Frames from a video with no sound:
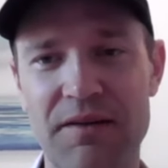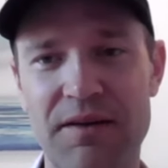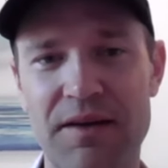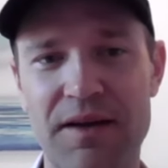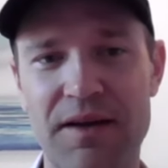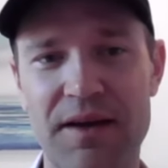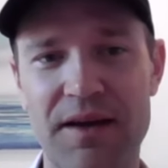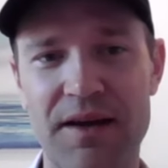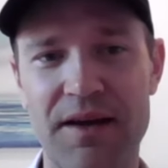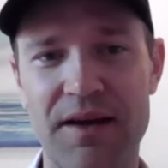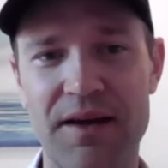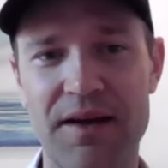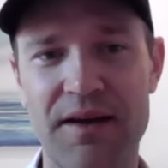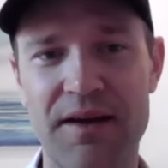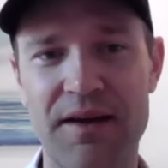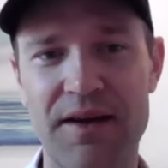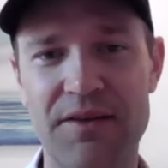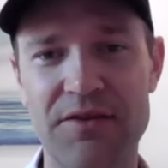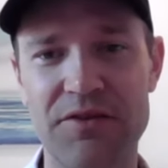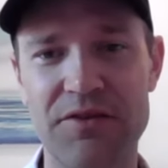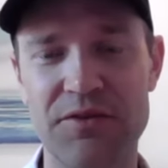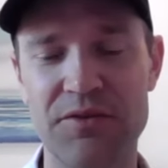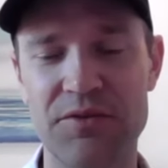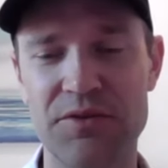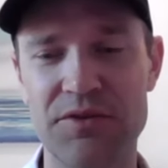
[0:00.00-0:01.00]
Uh,
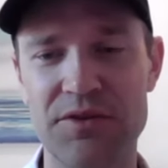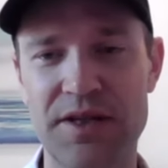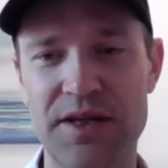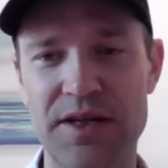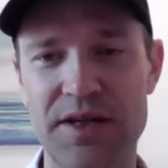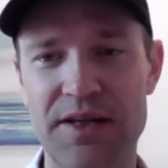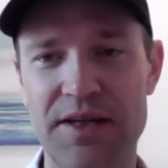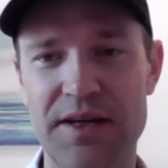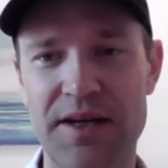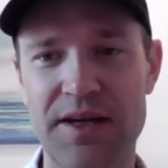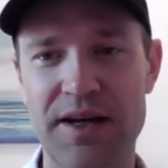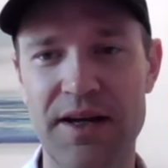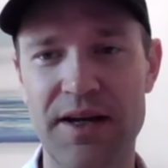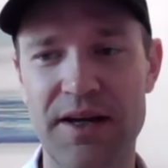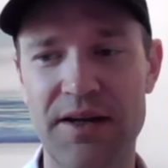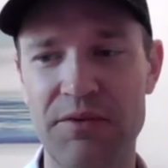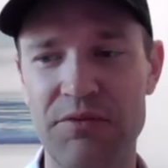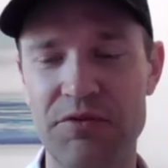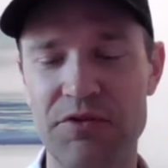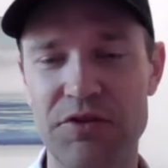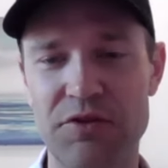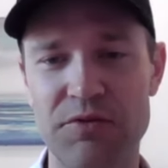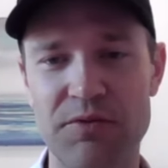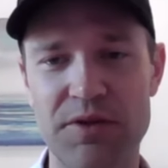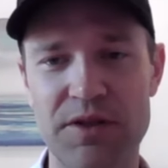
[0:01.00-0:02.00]
and so was that, yeah, it
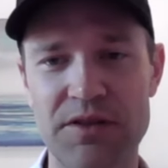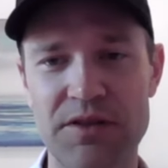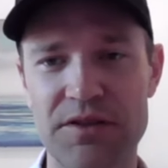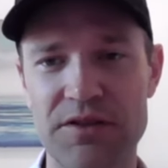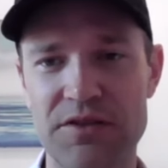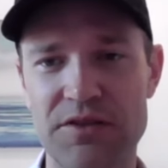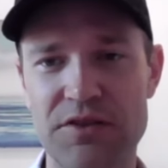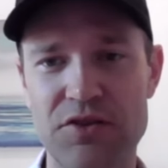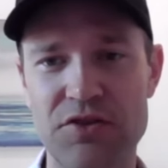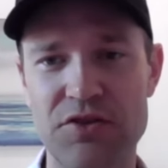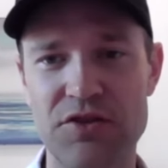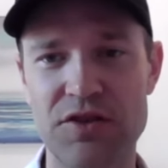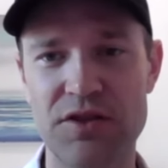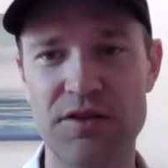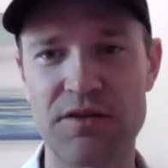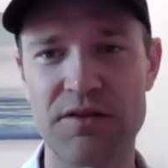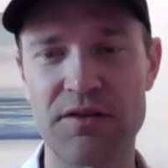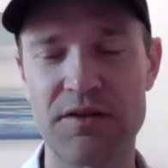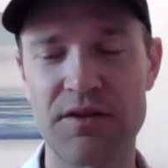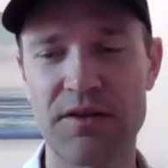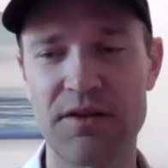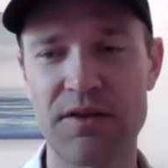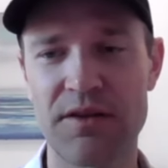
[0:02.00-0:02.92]
was a great decision.